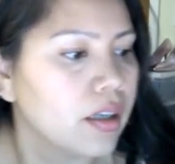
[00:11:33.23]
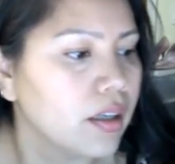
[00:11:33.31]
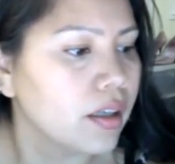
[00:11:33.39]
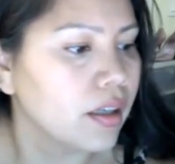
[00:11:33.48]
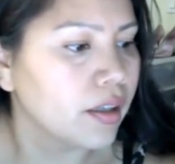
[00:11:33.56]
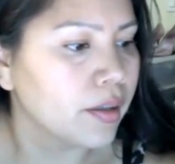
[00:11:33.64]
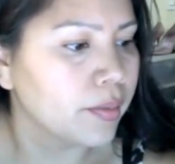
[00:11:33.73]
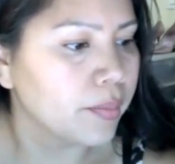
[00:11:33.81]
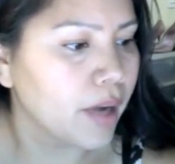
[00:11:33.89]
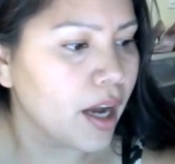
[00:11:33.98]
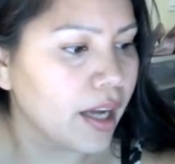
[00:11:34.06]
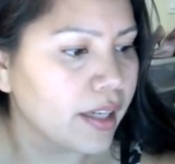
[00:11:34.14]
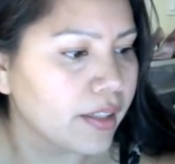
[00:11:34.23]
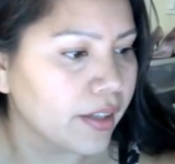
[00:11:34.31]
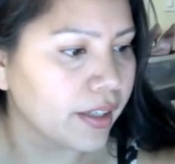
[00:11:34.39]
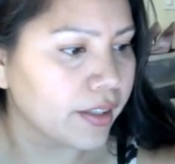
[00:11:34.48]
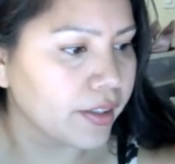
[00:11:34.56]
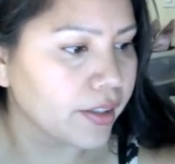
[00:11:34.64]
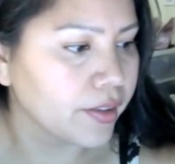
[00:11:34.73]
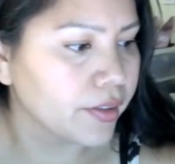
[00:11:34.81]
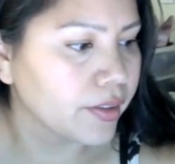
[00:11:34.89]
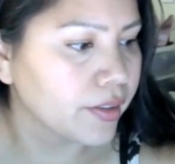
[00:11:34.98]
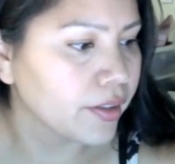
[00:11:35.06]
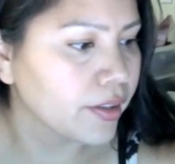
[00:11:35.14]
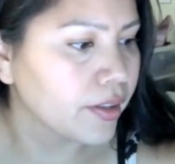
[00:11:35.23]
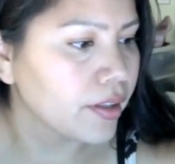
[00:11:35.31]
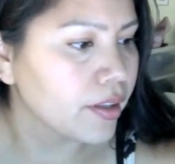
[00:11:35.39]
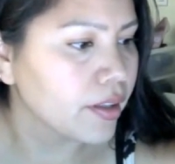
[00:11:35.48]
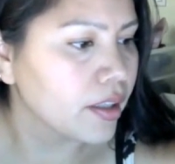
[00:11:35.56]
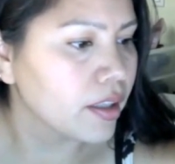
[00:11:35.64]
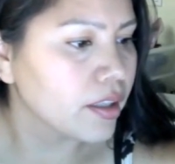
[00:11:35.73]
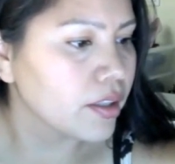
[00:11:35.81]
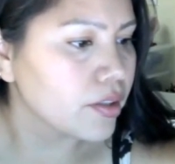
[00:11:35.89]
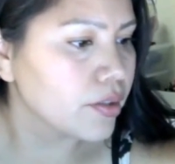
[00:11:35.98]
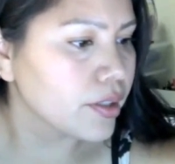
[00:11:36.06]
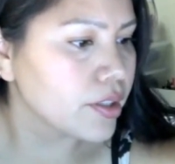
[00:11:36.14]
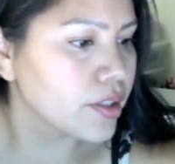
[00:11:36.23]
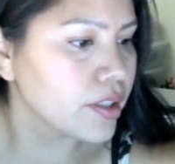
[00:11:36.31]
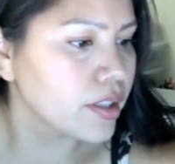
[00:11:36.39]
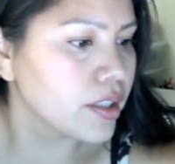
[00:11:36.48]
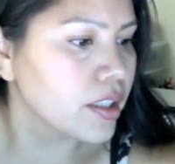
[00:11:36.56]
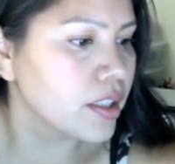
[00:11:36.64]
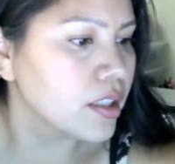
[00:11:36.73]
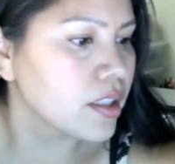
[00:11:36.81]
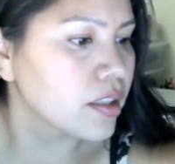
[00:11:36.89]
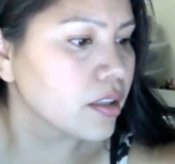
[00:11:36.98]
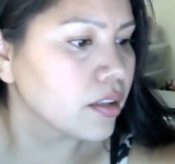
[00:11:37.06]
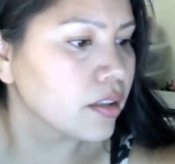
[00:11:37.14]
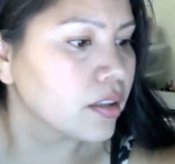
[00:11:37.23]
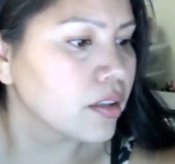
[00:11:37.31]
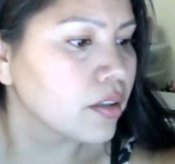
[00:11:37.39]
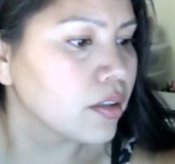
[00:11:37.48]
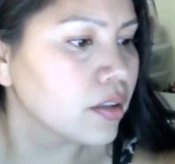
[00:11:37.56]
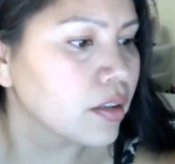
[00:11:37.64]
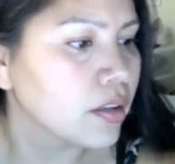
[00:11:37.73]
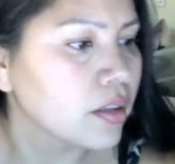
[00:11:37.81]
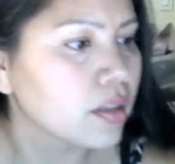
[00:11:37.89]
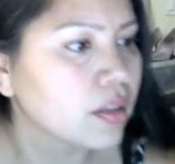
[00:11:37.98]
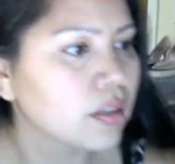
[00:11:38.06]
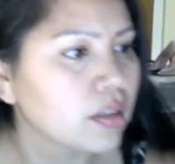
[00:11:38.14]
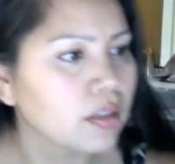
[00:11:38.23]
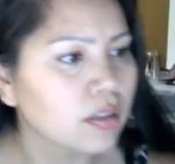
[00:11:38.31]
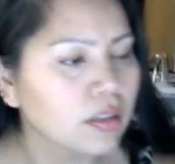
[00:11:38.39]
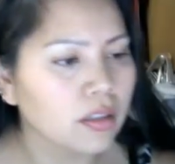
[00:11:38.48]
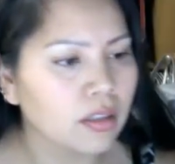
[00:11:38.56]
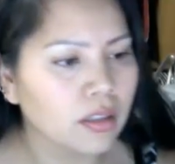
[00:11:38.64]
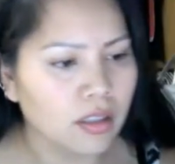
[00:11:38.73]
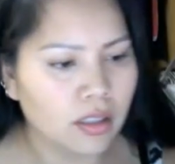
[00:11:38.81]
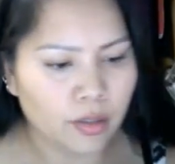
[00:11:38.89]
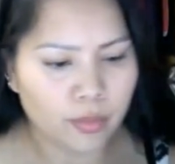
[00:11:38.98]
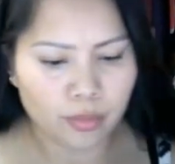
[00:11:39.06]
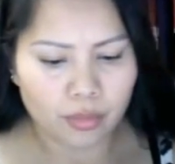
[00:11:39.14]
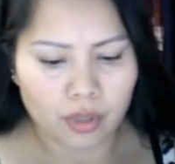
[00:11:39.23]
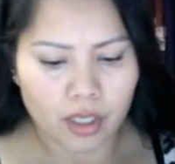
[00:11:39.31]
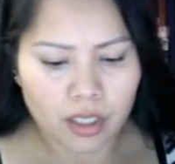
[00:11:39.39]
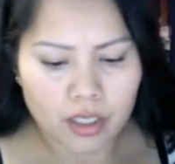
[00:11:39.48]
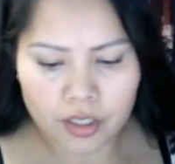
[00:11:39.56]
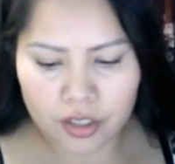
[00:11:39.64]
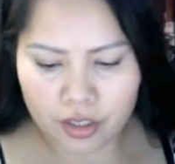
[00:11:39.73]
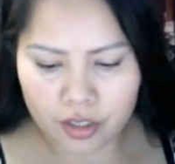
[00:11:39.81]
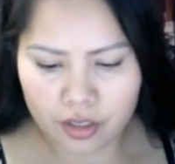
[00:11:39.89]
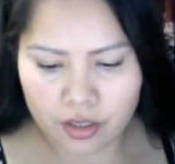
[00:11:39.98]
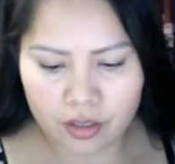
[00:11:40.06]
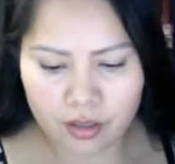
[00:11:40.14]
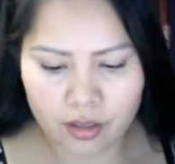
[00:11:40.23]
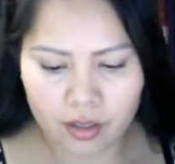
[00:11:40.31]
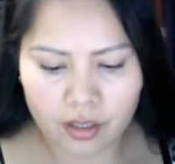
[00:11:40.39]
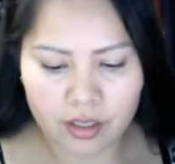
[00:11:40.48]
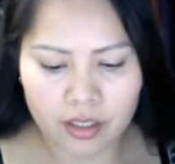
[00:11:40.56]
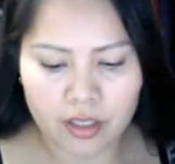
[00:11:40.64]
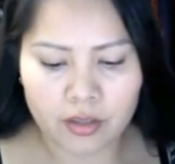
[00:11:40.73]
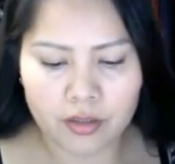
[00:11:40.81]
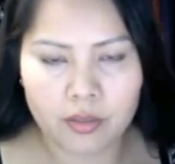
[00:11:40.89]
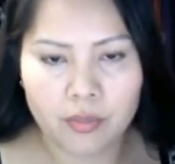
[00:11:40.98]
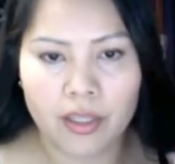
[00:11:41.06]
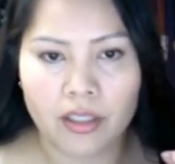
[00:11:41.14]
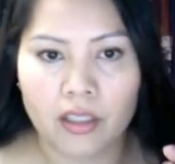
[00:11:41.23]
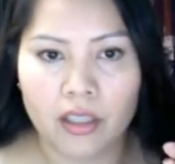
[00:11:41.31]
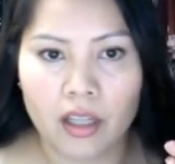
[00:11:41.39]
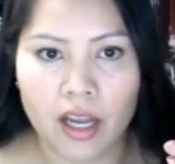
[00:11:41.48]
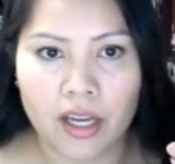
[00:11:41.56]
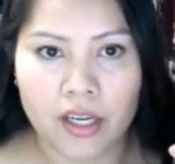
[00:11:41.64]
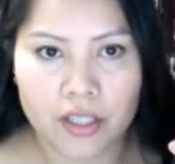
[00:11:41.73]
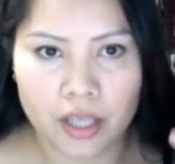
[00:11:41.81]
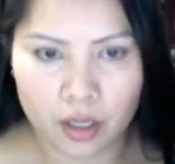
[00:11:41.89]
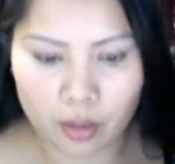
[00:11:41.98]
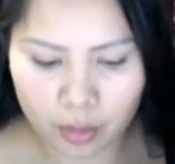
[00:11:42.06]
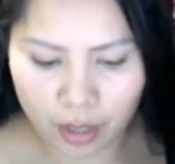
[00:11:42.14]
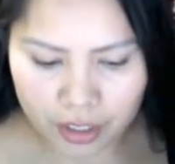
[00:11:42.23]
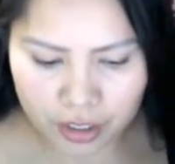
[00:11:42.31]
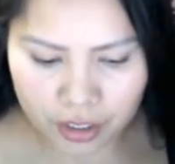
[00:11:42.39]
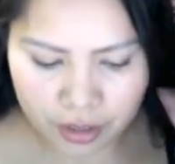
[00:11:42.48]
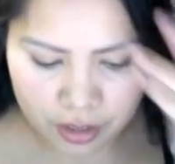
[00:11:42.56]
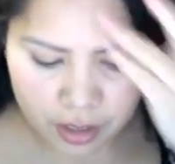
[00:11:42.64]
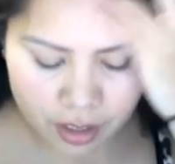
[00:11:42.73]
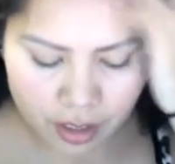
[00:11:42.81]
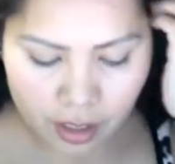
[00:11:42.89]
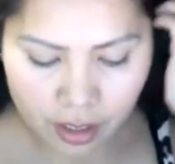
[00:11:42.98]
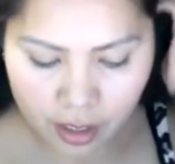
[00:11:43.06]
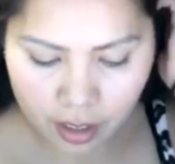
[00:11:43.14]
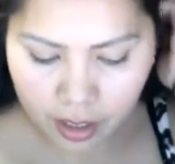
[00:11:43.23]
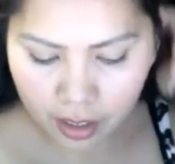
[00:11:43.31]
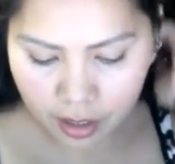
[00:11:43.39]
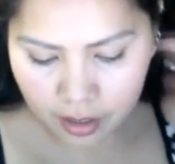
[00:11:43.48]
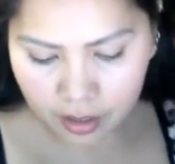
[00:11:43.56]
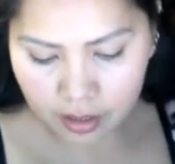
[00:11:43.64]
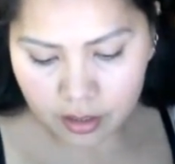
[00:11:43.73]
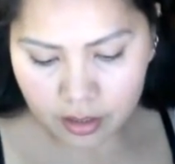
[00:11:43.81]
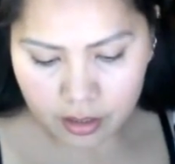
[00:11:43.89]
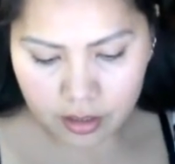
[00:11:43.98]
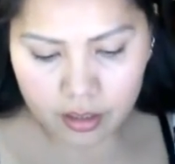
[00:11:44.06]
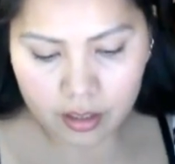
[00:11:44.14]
highlighter. So I just need a little brush. I'm going to use my little eyeshadow brush. And